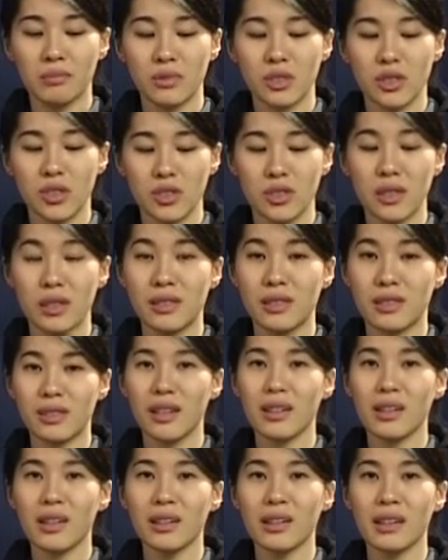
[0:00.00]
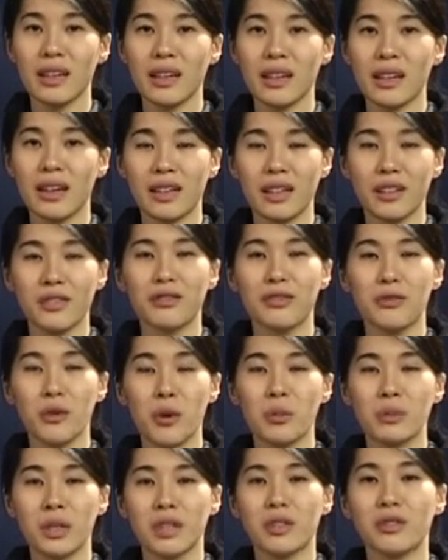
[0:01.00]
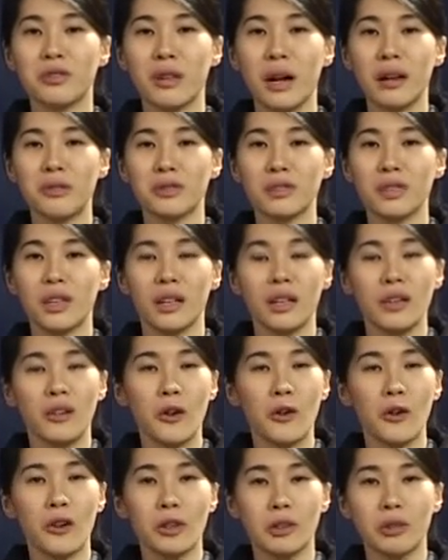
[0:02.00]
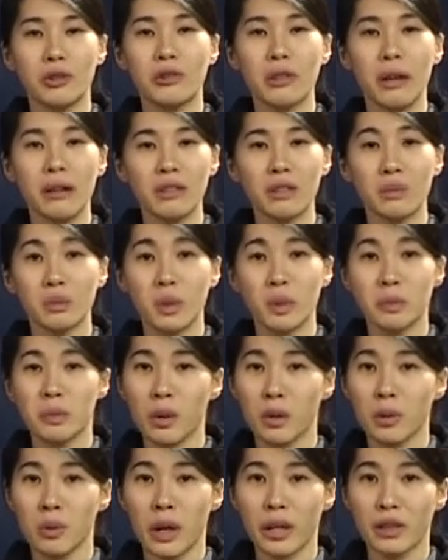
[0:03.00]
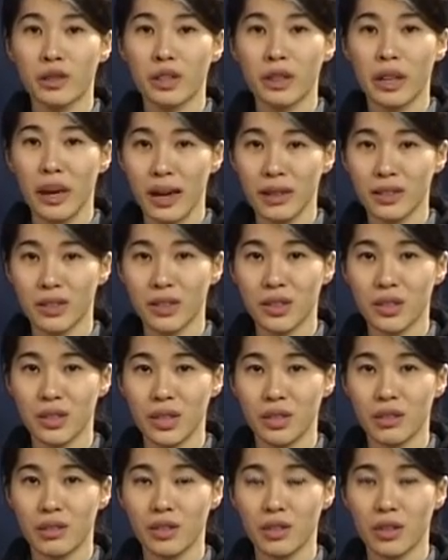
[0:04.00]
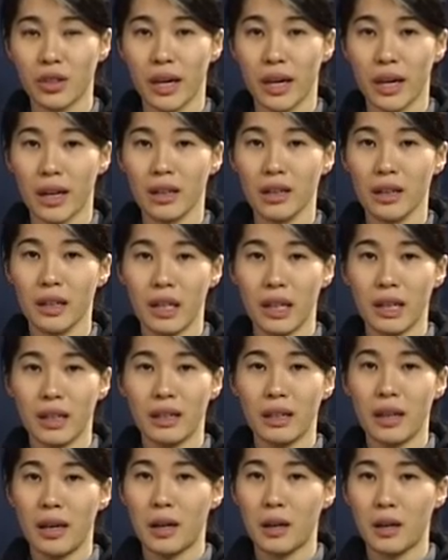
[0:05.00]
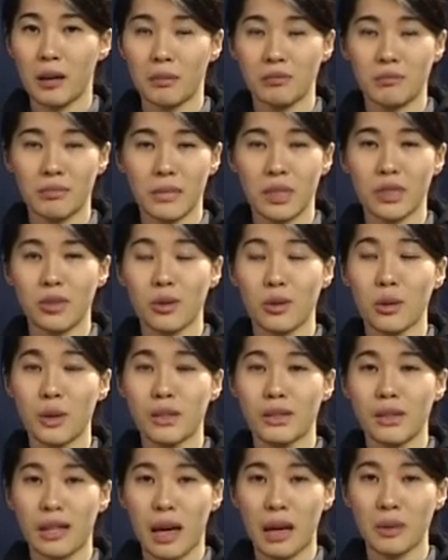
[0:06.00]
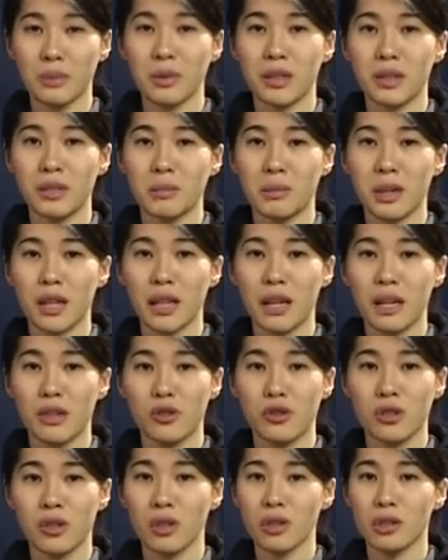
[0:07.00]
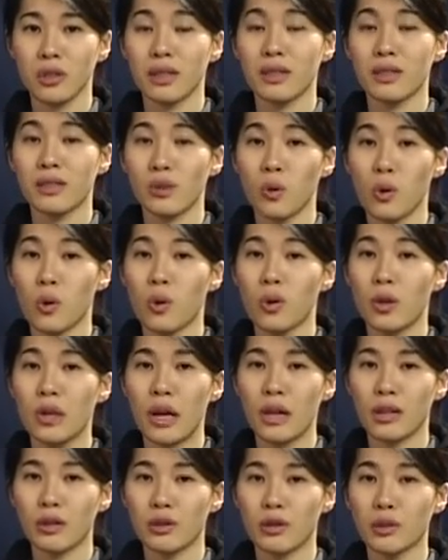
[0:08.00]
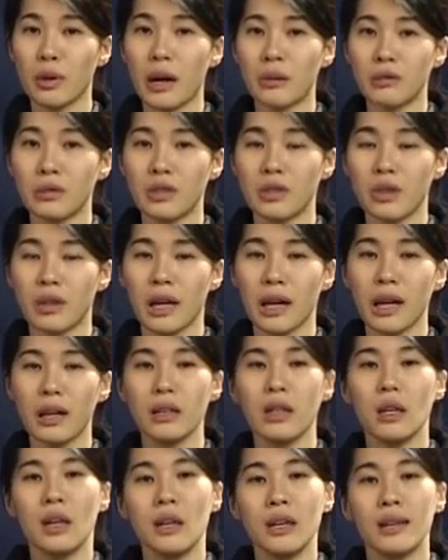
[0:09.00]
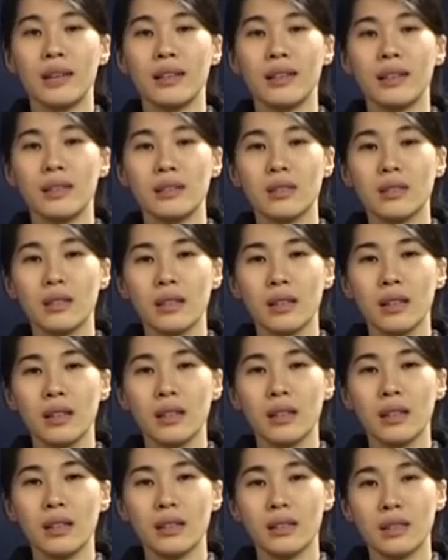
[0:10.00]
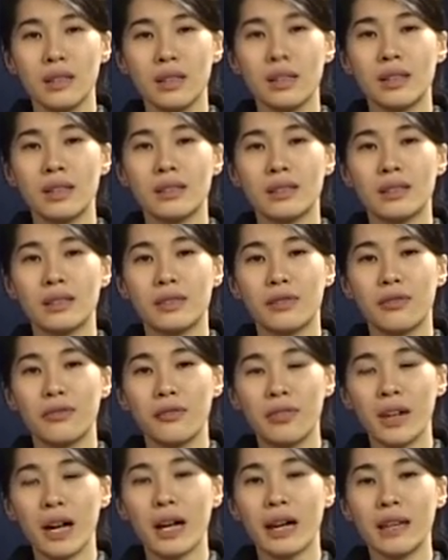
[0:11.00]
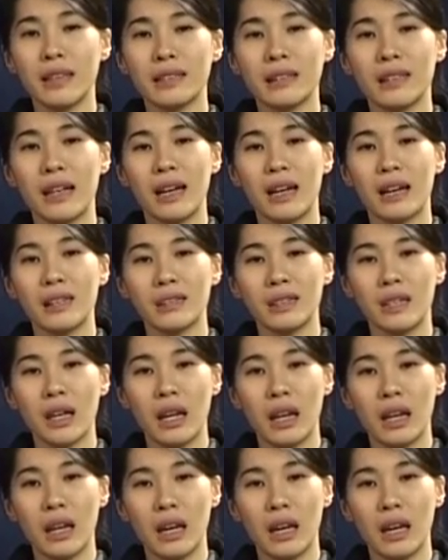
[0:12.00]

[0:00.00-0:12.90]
just suddenly and they form a crowd. You know, a crowd of people watching accident, okay? This always happen in Malaysia. That's called a crowd, okay? It is defined as a